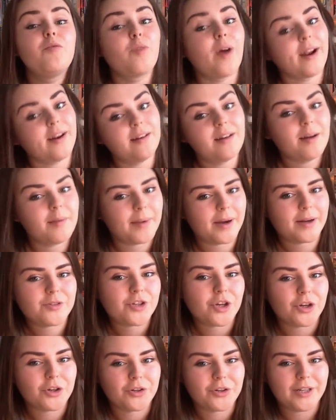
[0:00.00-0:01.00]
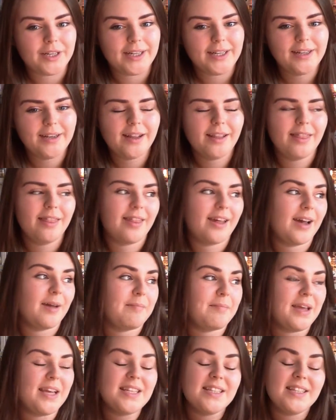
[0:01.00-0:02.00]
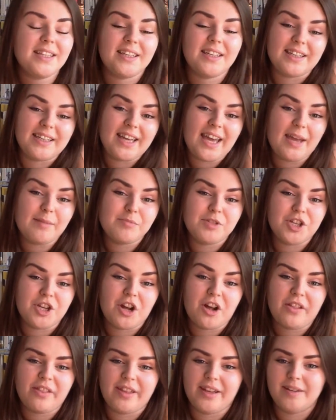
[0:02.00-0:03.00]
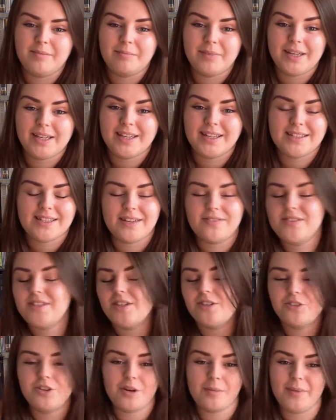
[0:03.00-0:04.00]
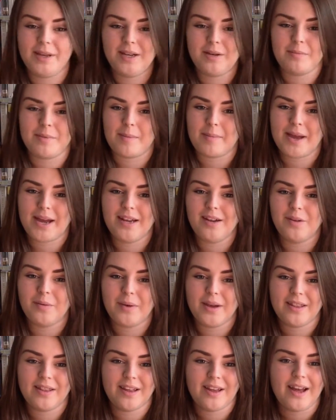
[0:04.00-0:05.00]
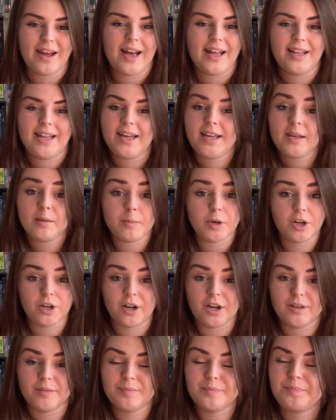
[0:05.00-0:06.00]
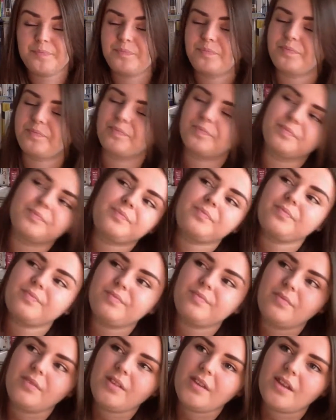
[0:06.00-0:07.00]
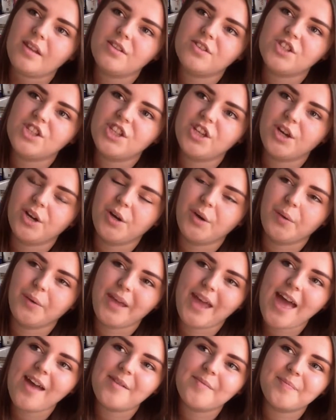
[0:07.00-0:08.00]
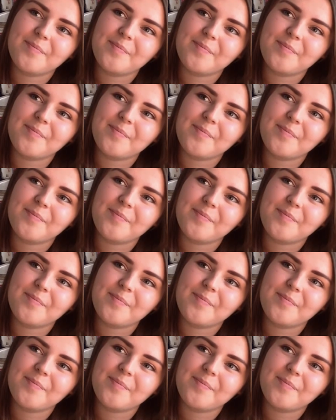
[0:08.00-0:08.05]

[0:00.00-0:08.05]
rant about John Green that basically came to nothing because I've still not made up my mind whether I like him or not. So yeah,